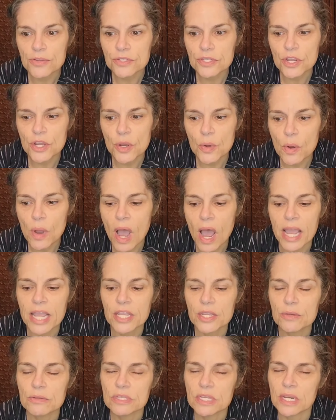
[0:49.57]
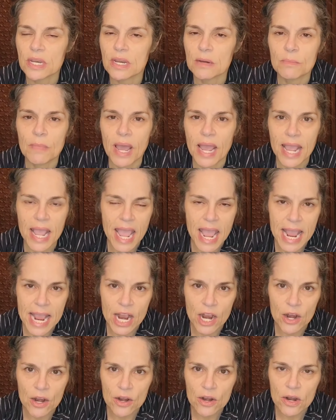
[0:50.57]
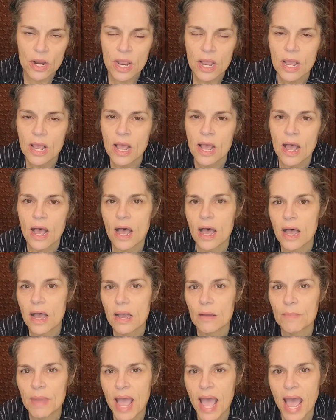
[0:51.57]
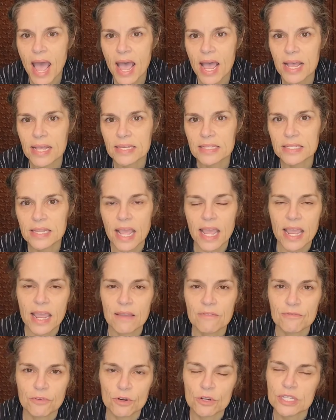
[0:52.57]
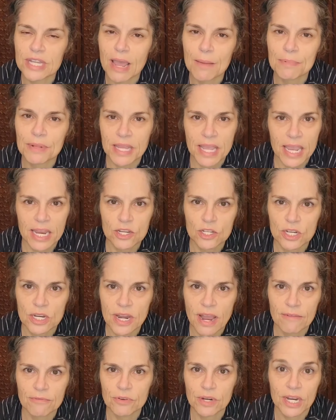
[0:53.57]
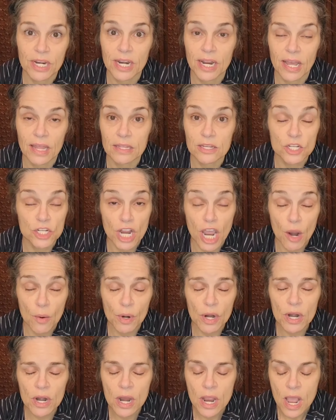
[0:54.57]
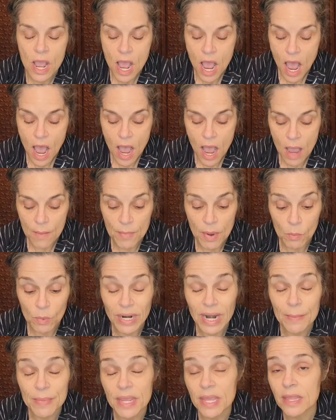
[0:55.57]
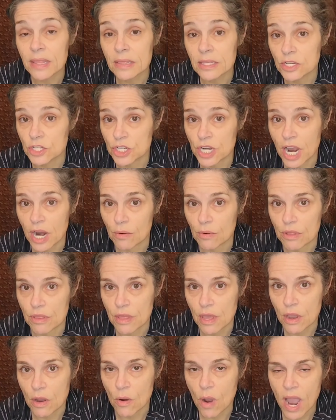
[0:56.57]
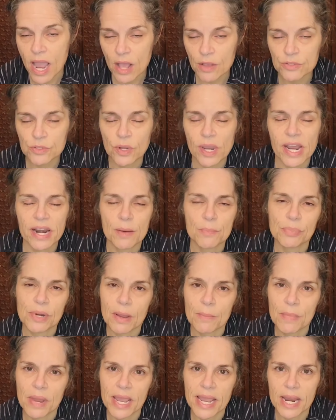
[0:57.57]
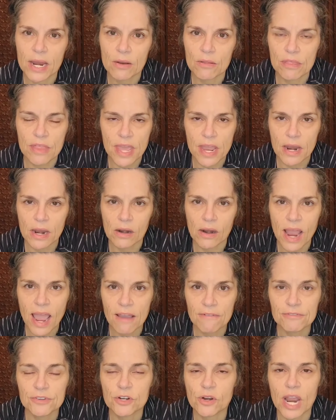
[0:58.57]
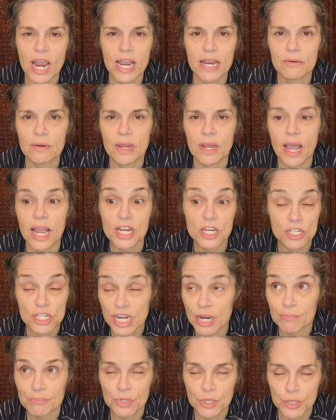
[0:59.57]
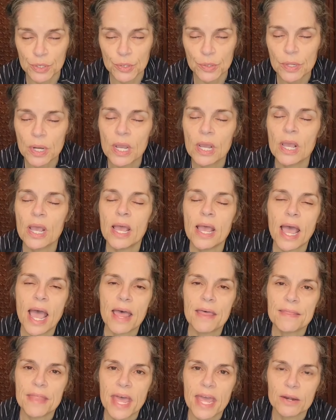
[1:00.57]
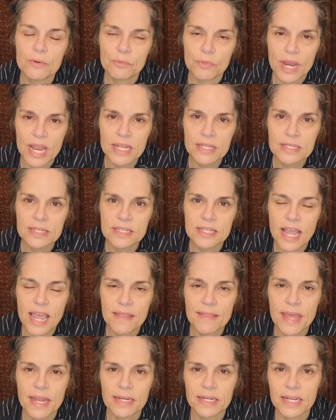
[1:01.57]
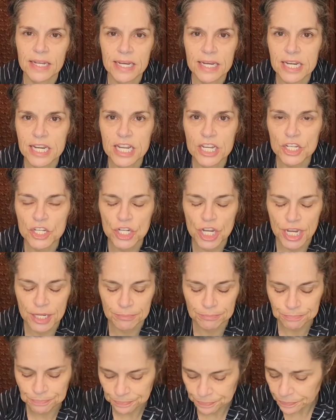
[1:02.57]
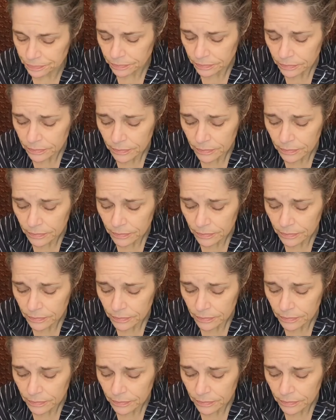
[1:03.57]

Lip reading: Also, I use it in my hair as a first application after getting out of the shower. When I'm in the shower, though, I also kind of prep my hair there after I shampoo and then rinse and then condition.